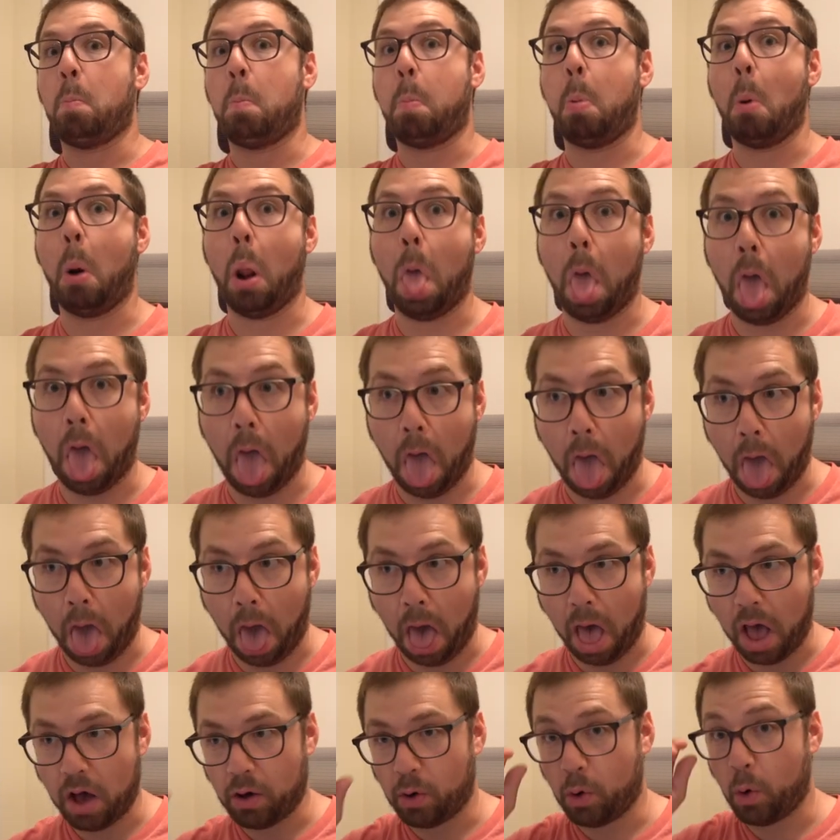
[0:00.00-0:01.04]

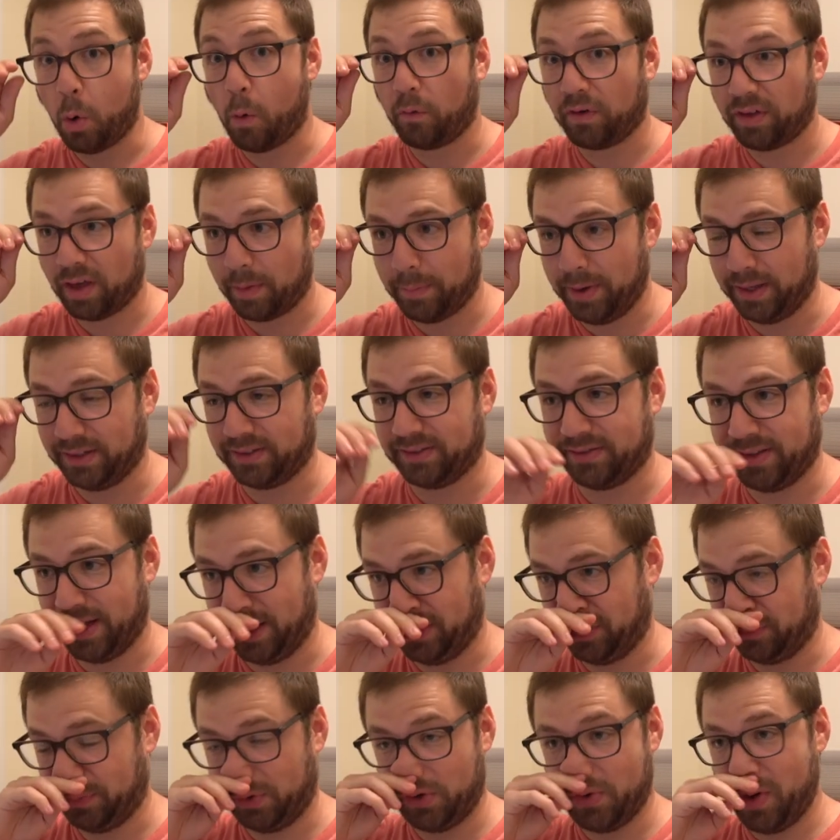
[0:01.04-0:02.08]
Blah hopefully that made
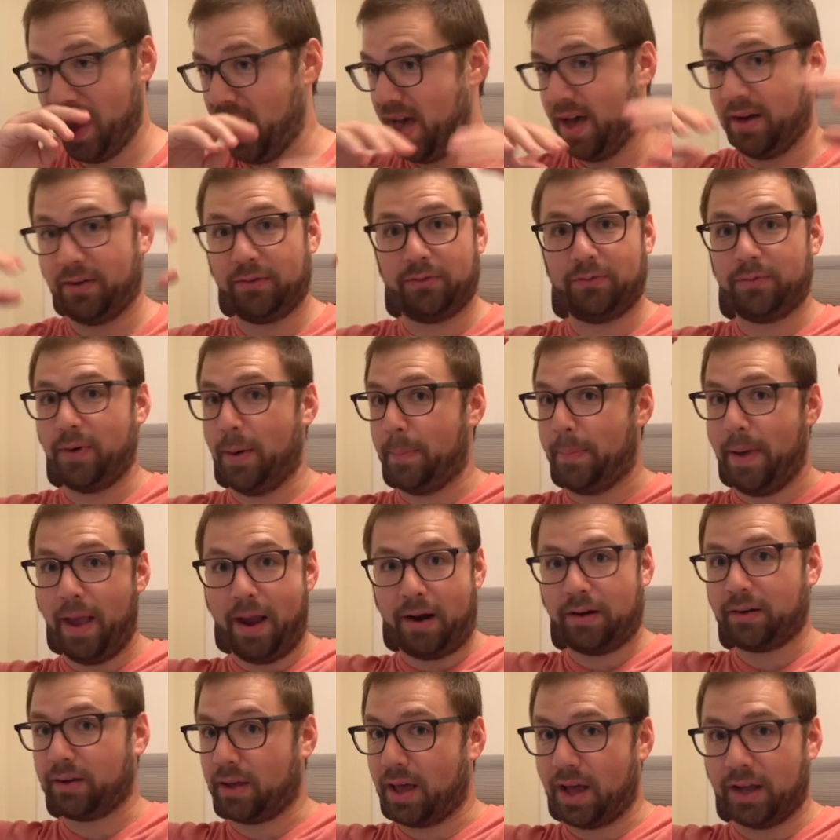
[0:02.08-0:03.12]
sense. But you have a
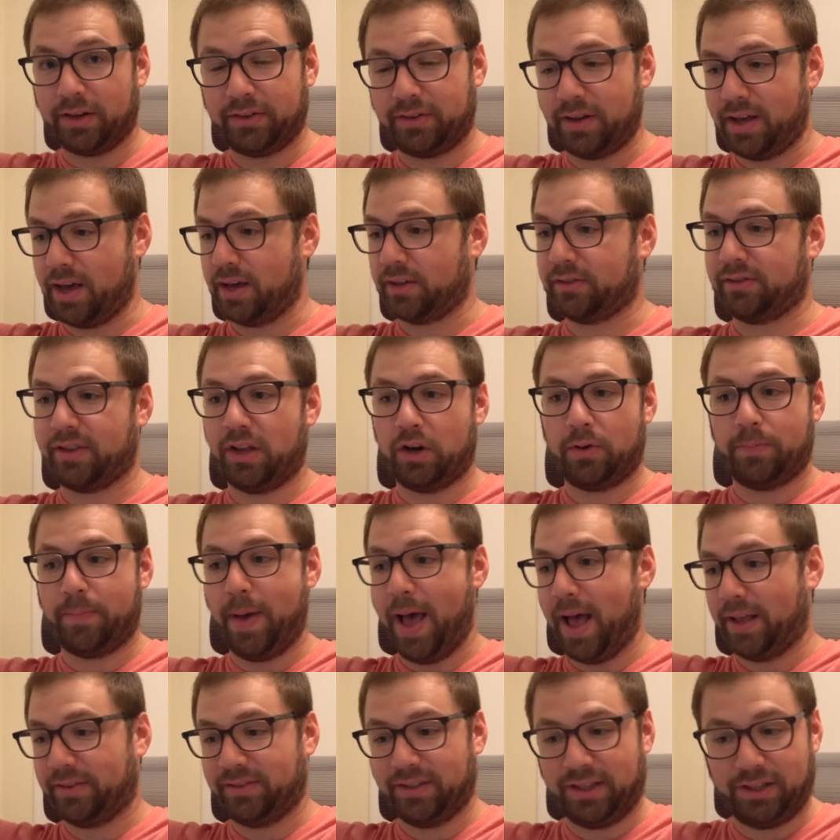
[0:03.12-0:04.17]
parent context that you're
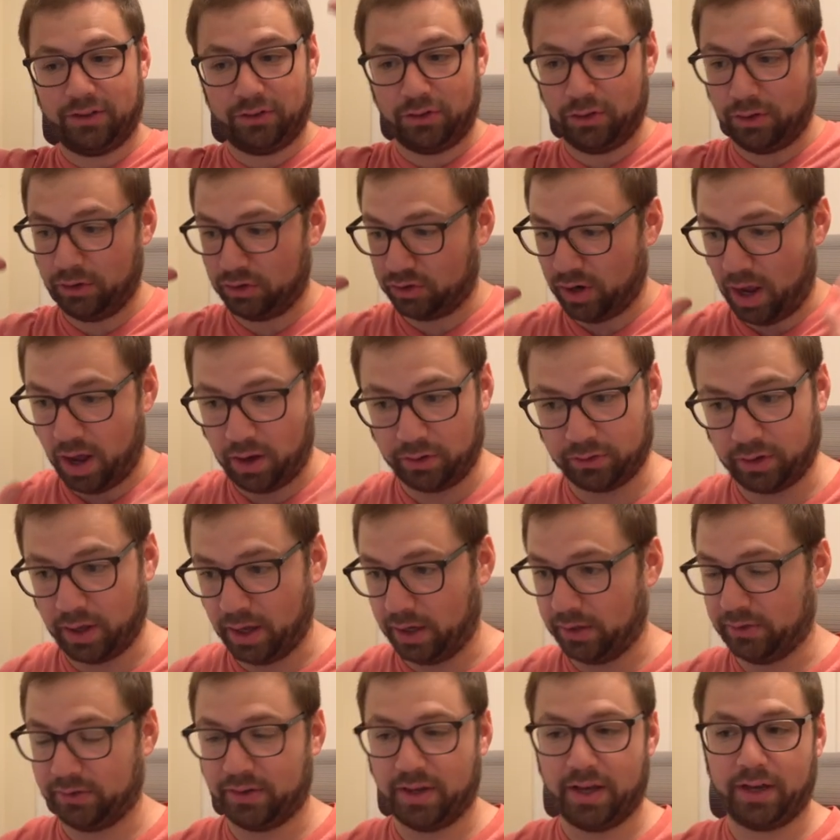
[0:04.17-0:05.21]
passing into the child
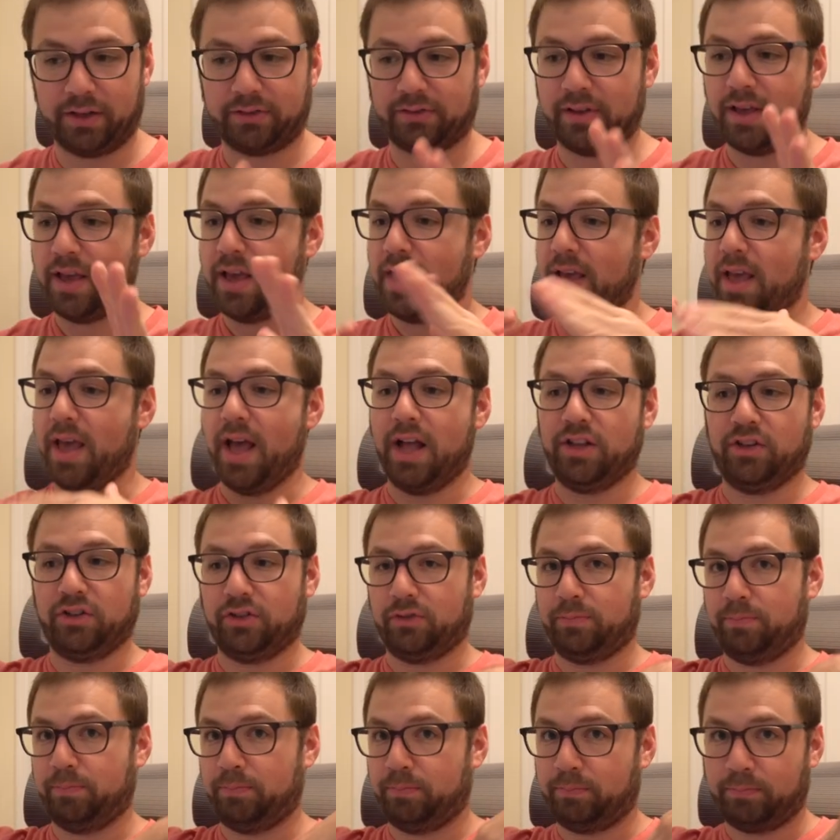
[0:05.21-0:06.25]
context and
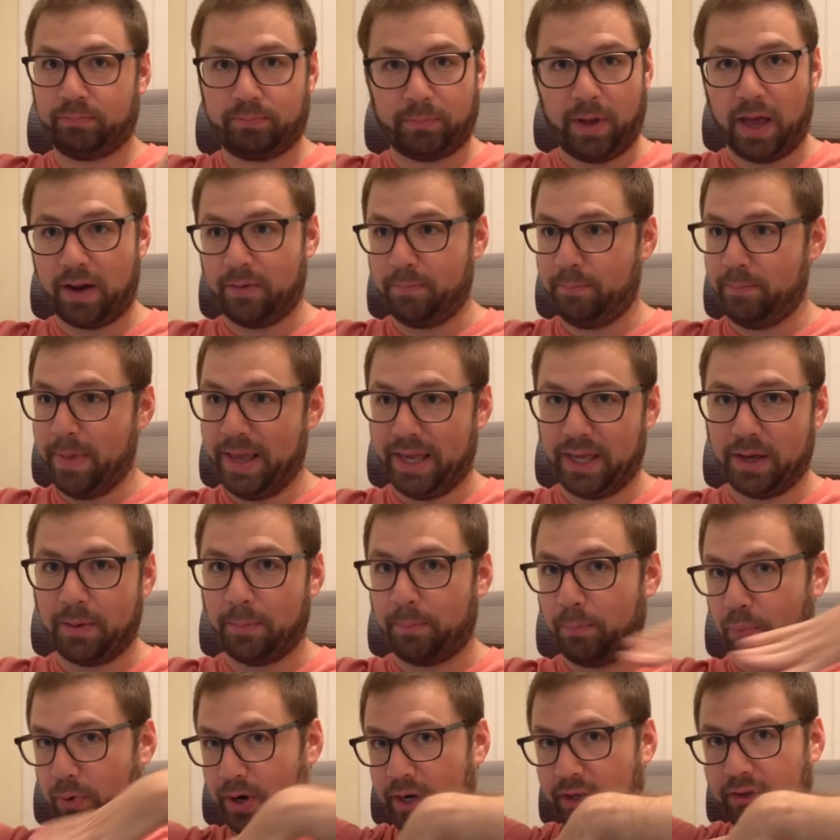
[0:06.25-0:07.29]
just kind of making a
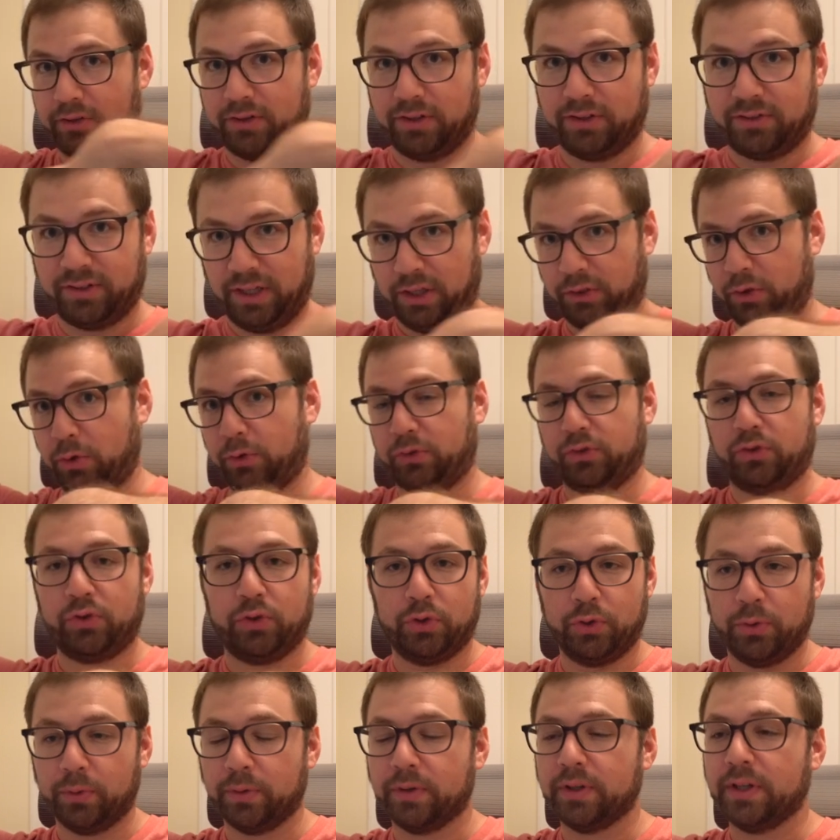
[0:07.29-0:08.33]
bridge to sync those
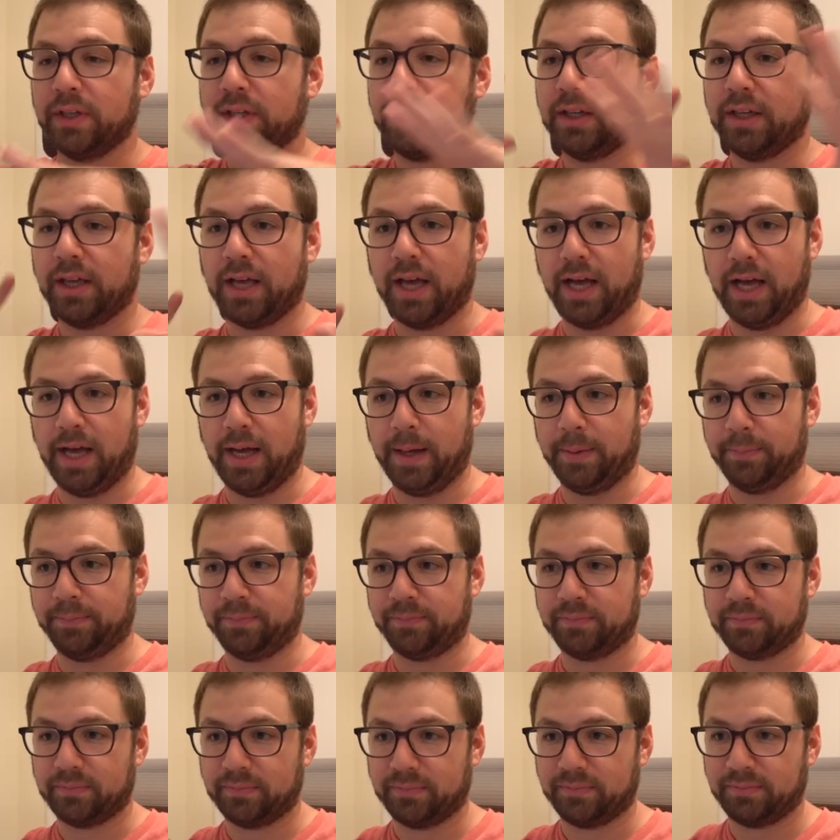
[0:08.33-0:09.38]
two. Um,